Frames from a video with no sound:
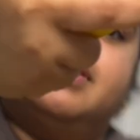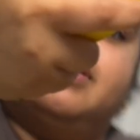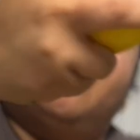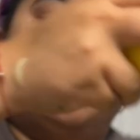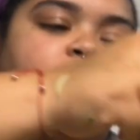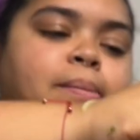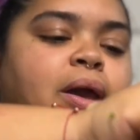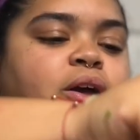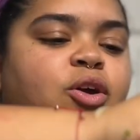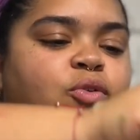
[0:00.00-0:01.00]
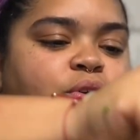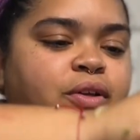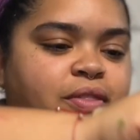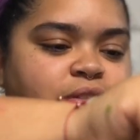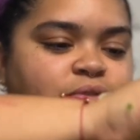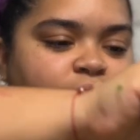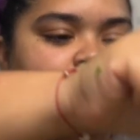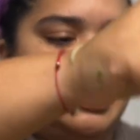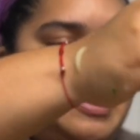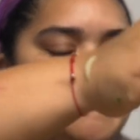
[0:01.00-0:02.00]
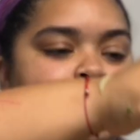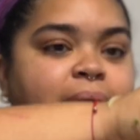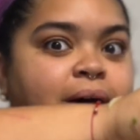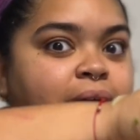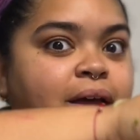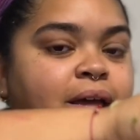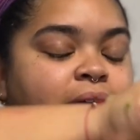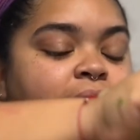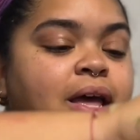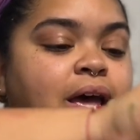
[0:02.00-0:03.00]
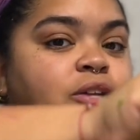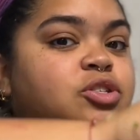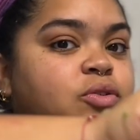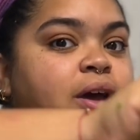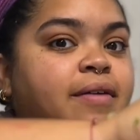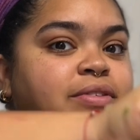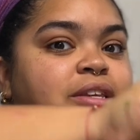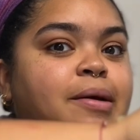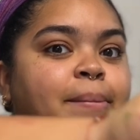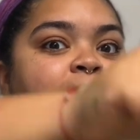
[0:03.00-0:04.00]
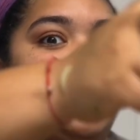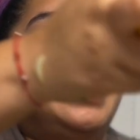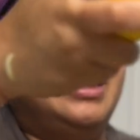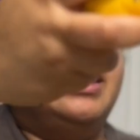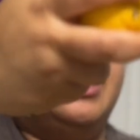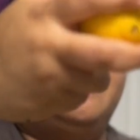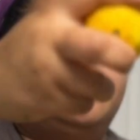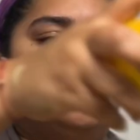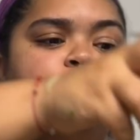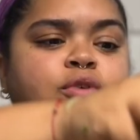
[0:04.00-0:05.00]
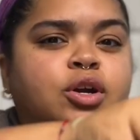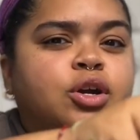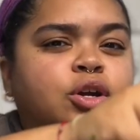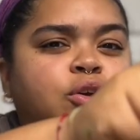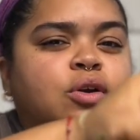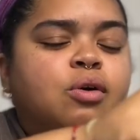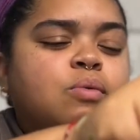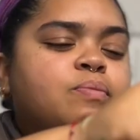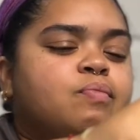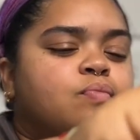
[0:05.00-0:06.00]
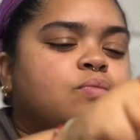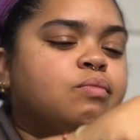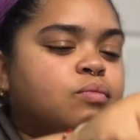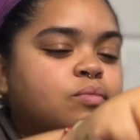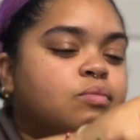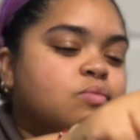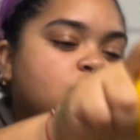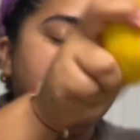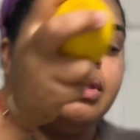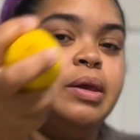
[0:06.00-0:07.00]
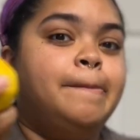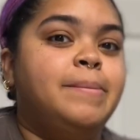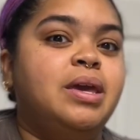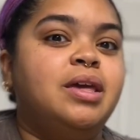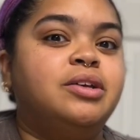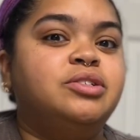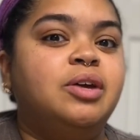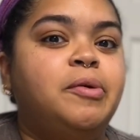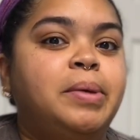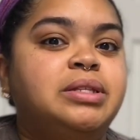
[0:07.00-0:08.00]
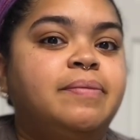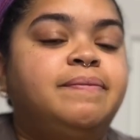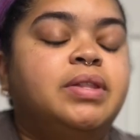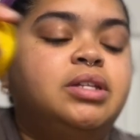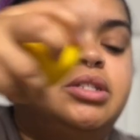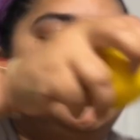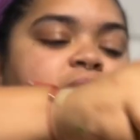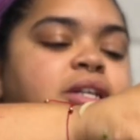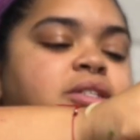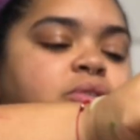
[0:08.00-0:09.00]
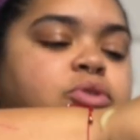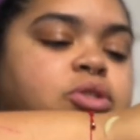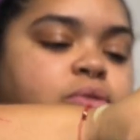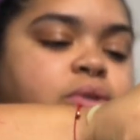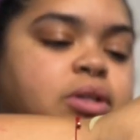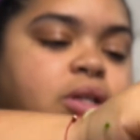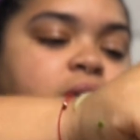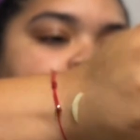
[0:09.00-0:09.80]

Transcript: what am I gonna grill in this rain? But I do have some leftover, you know, meat. Yesterday we made some Philly cheesesteaks. They were so good.